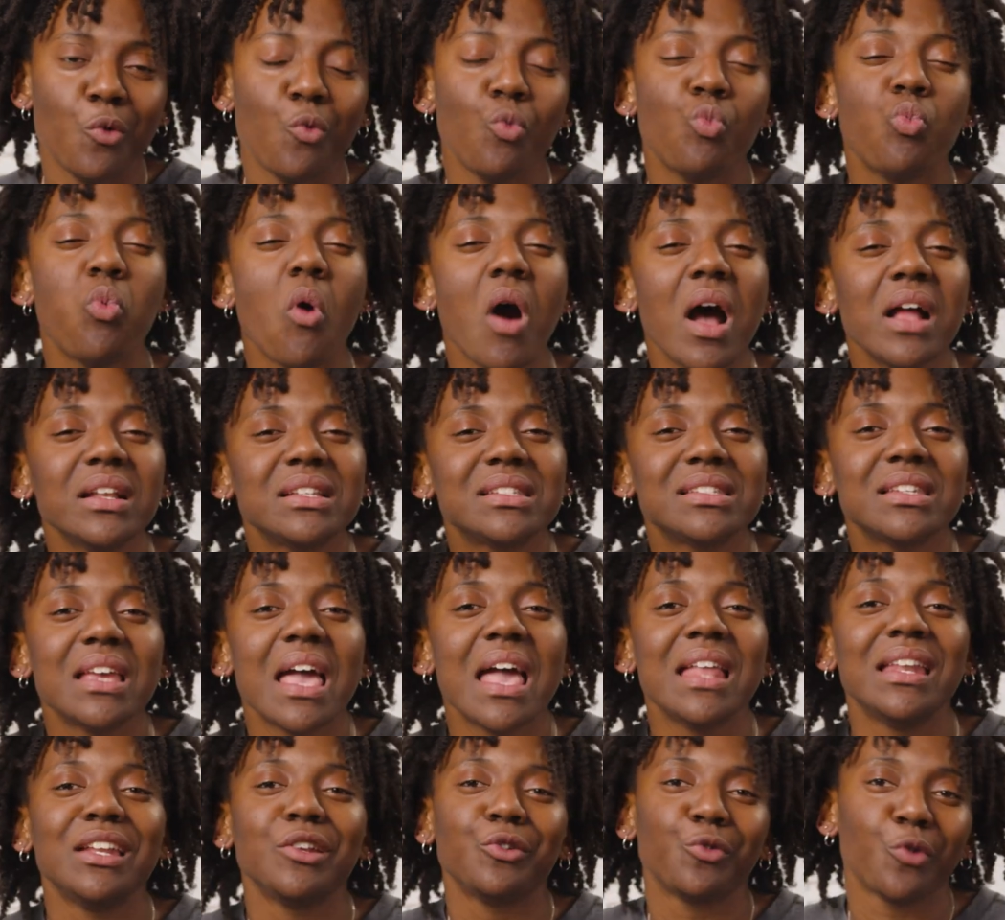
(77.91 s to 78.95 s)
What
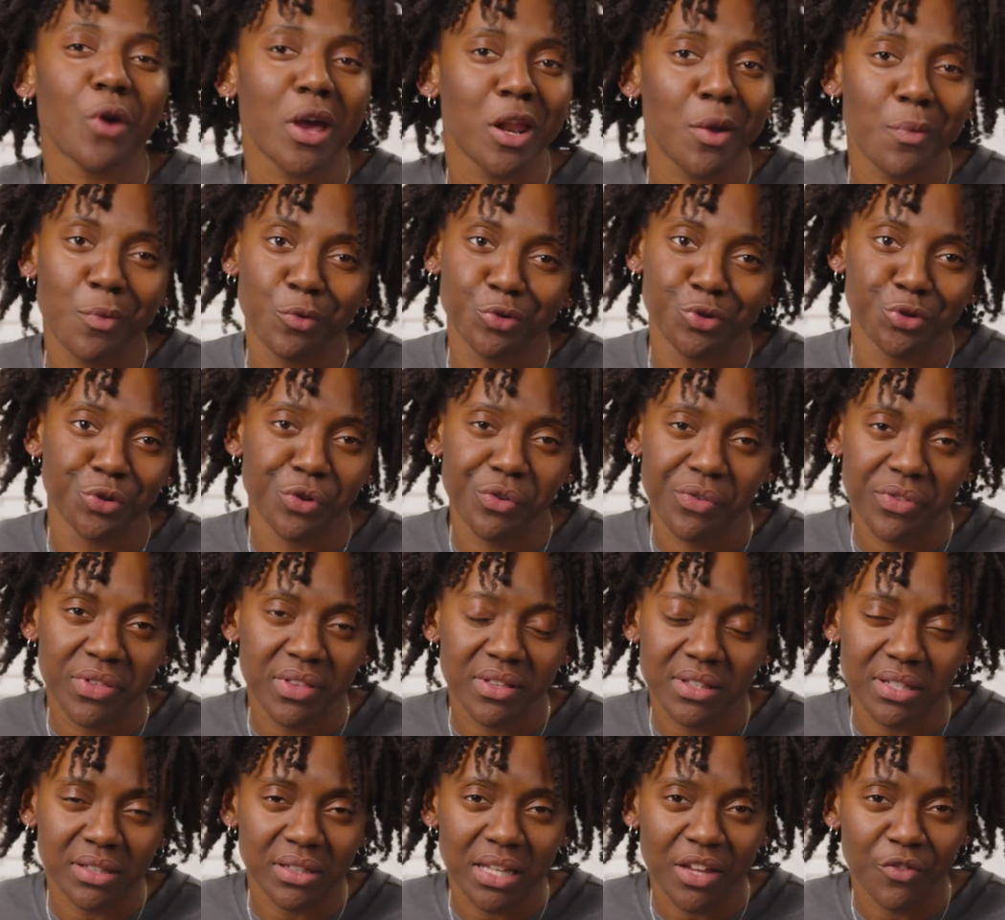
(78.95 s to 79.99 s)
an incredible
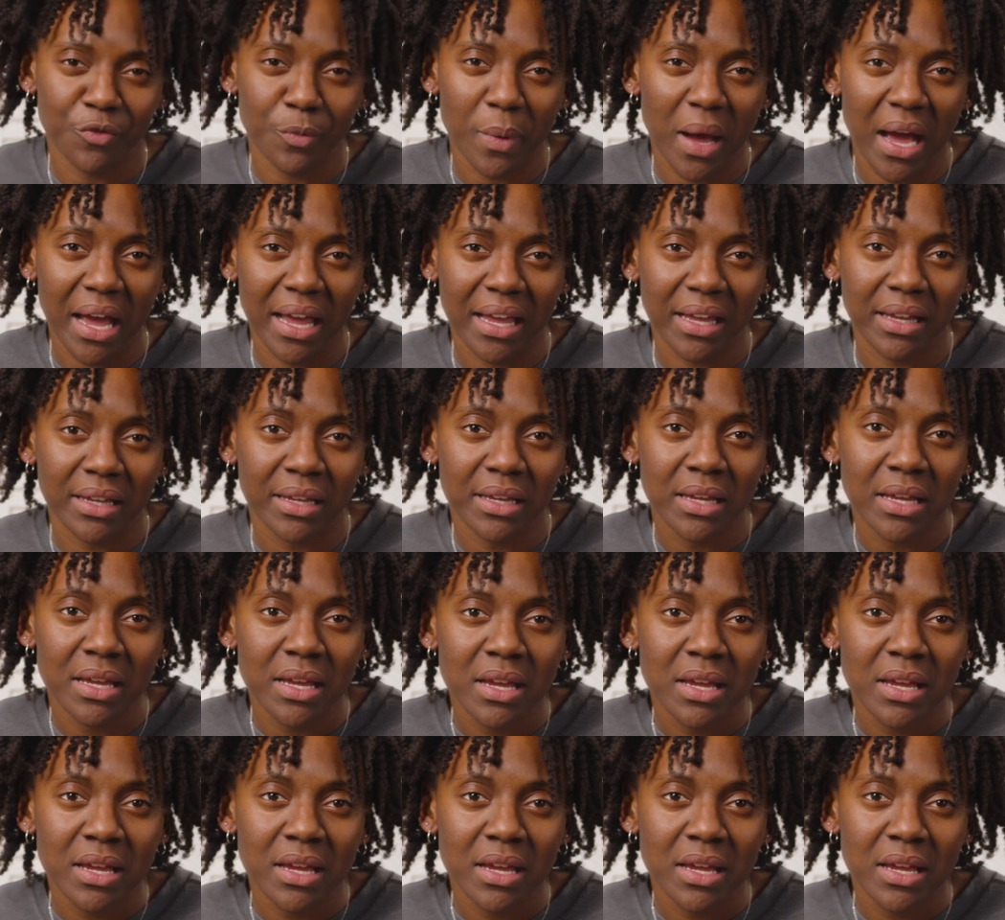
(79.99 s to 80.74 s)
truth to live by.